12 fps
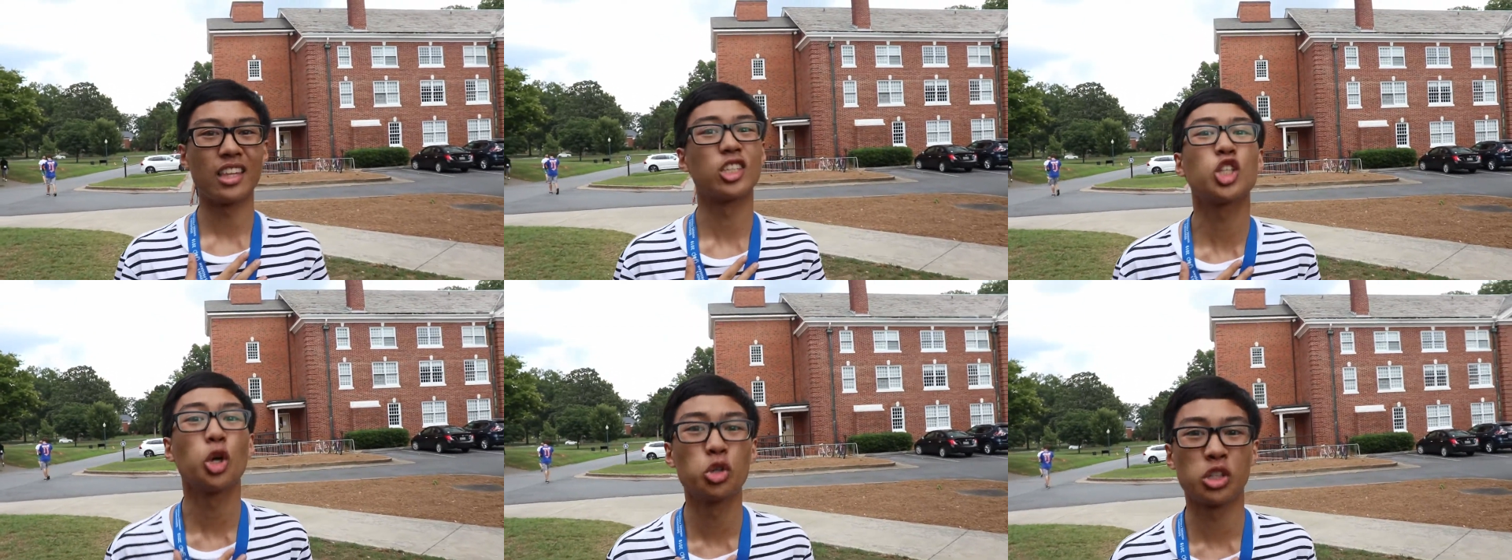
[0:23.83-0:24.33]
The
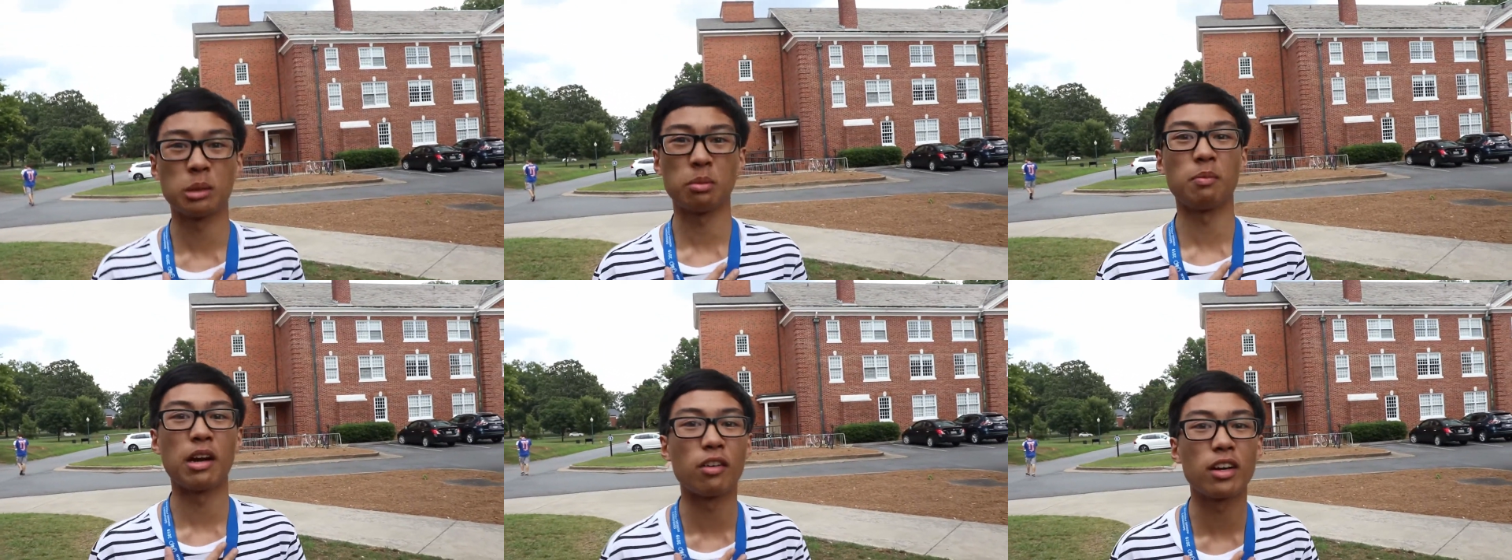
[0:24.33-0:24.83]
children
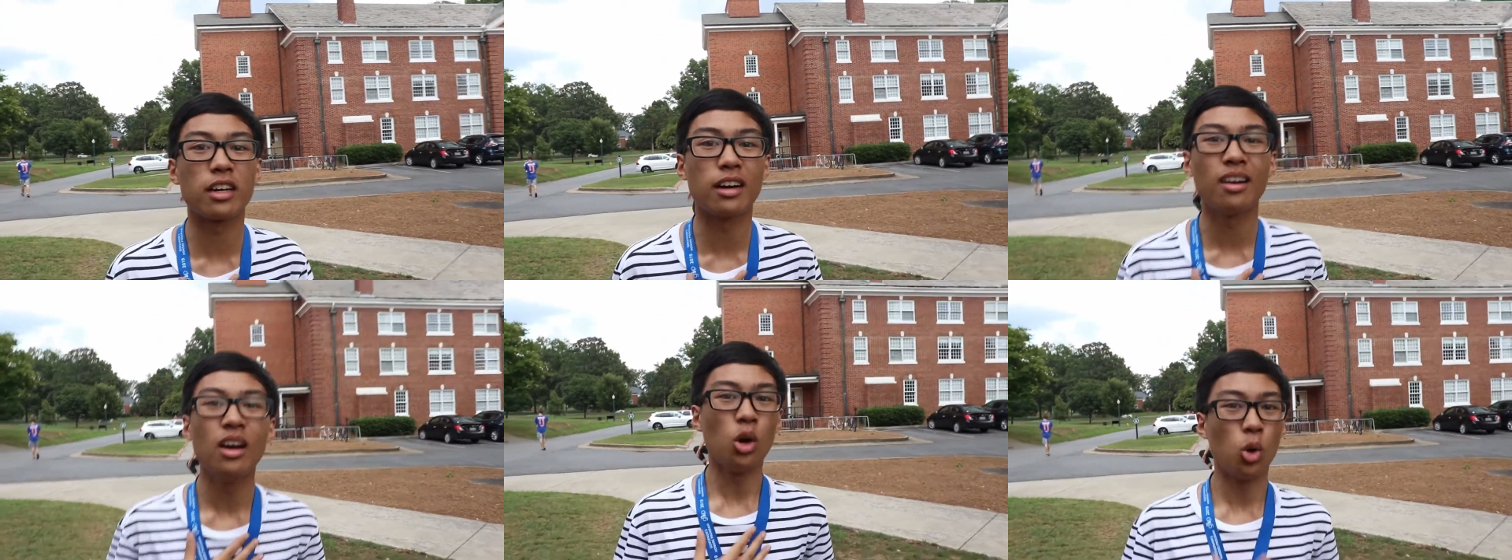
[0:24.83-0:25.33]
of
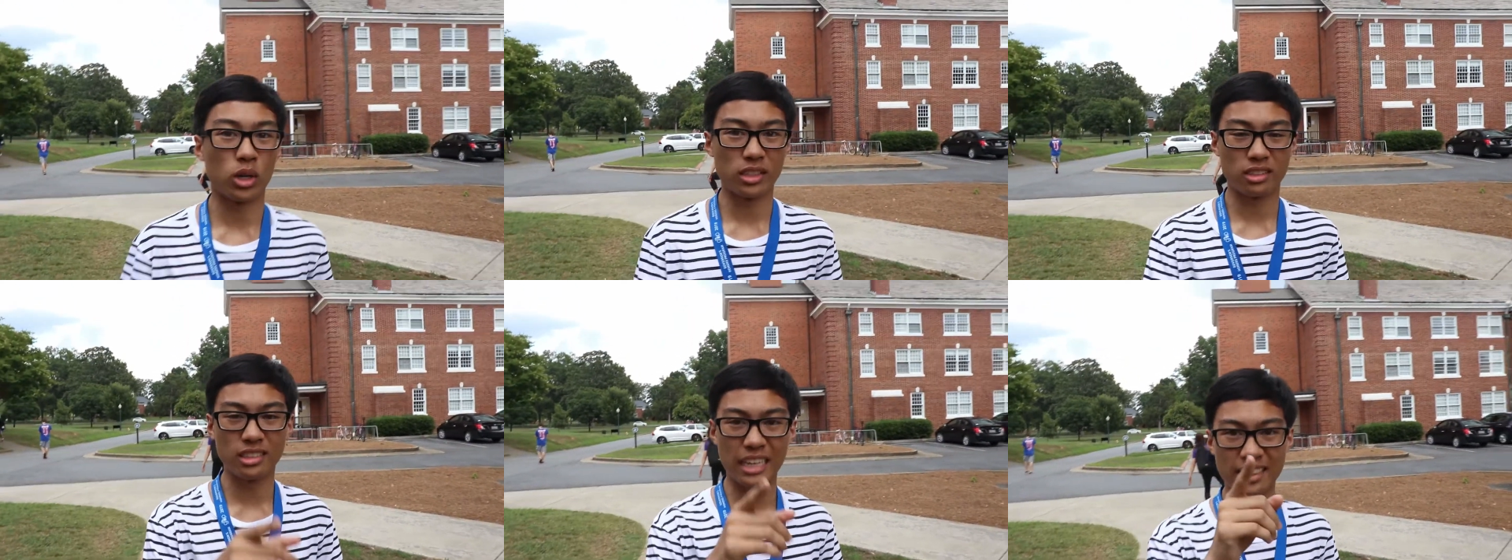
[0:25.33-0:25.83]
America who
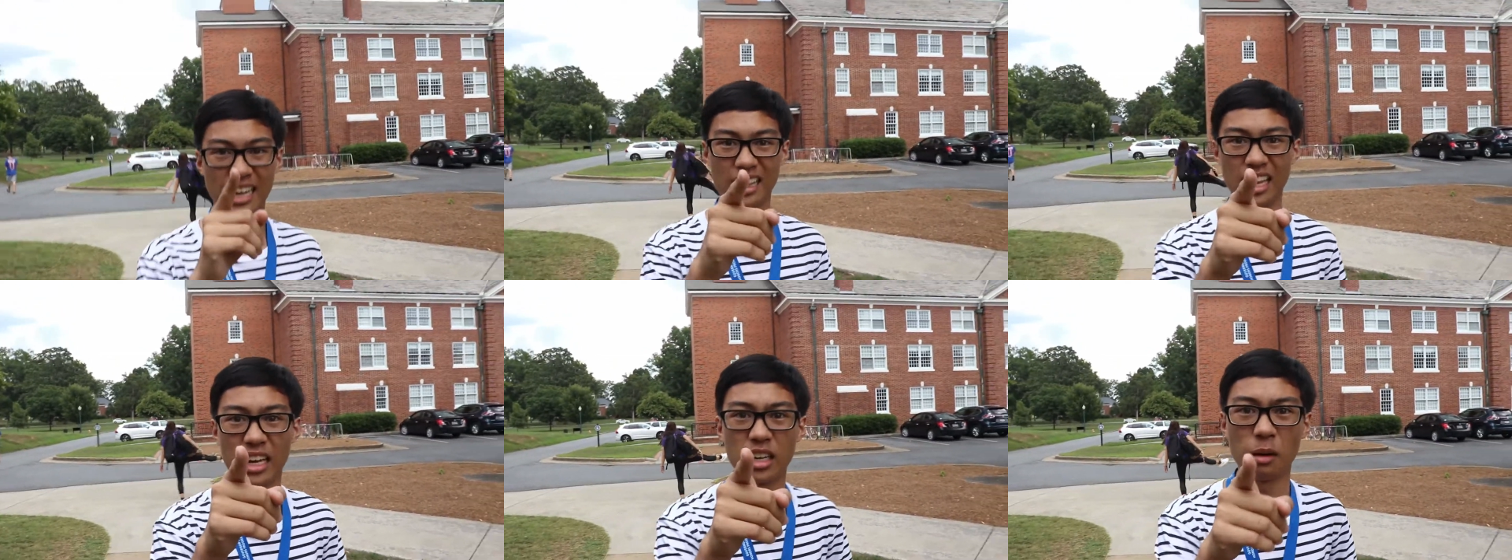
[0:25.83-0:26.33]
can set
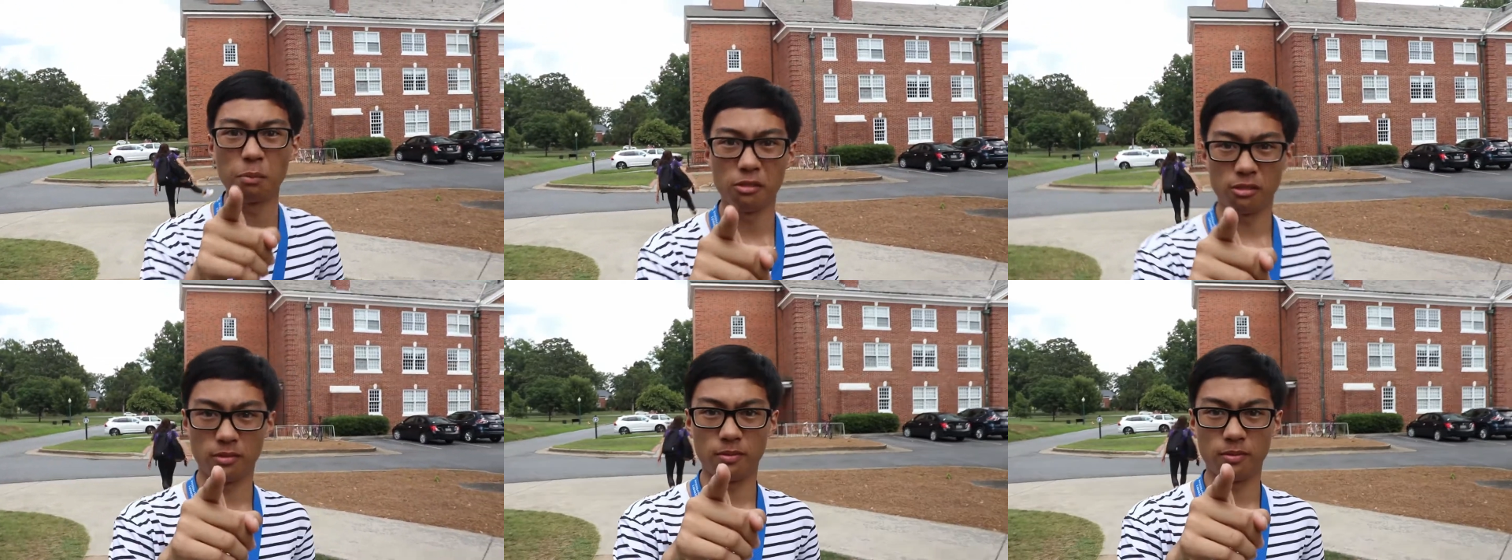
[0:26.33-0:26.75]
that light up.